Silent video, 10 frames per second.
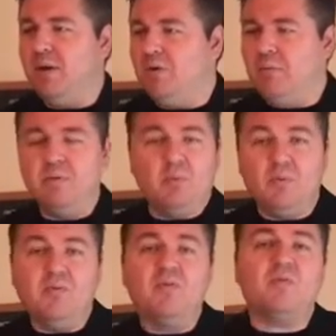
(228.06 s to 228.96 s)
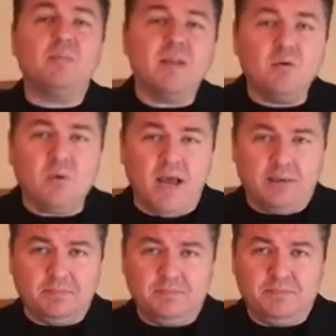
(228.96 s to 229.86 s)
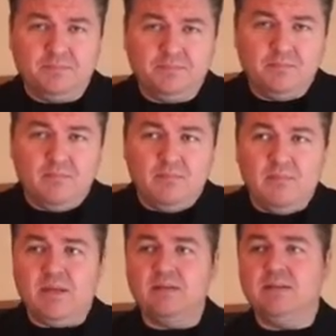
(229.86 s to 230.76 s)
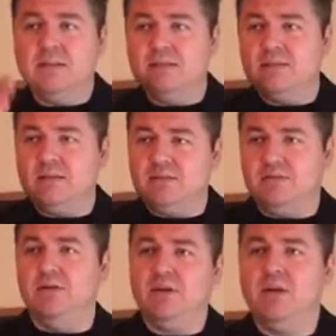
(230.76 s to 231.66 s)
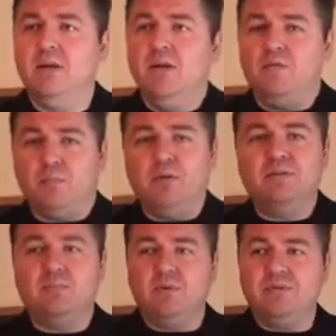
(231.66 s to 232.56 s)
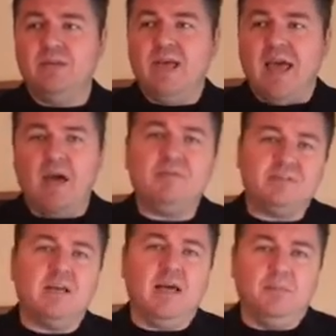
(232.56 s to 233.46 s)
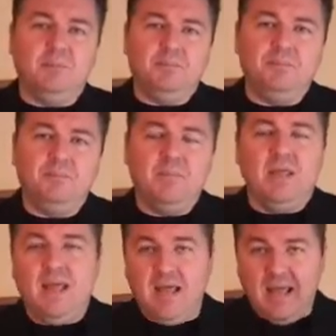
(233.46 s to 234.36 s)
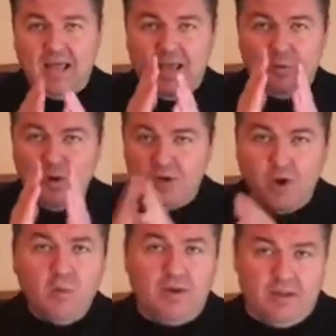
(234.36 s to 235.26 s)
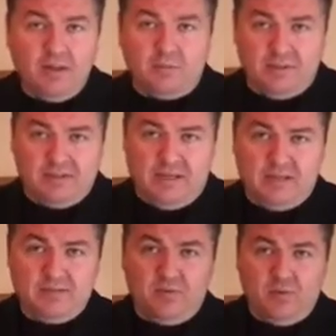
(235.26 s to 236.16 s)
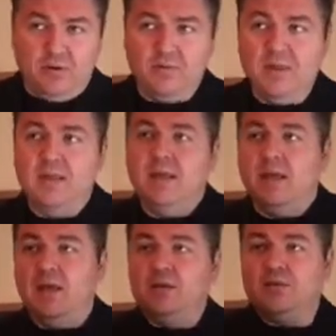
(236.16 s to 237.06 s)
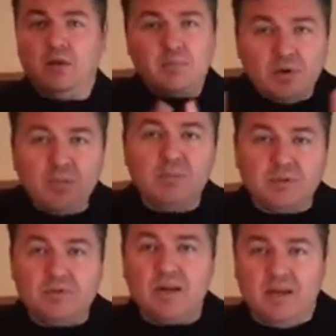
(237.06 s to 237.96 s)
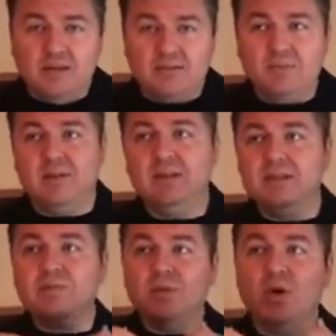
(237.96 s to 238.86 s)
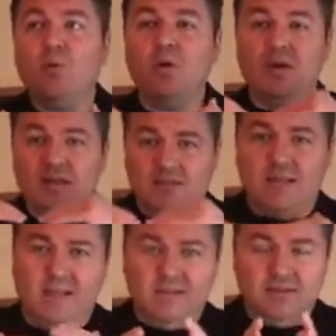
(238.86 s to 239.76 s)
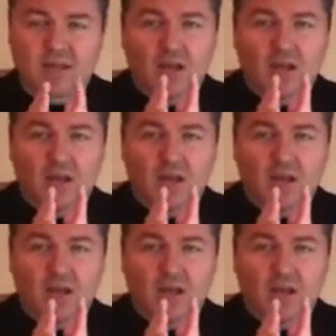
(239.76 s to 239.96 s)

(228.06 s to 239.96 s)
Romney, but we voted for him anyway, because at least he stood for principles at the time. We know what Hillary stands for. Trump could betray us, but at least we know where he stands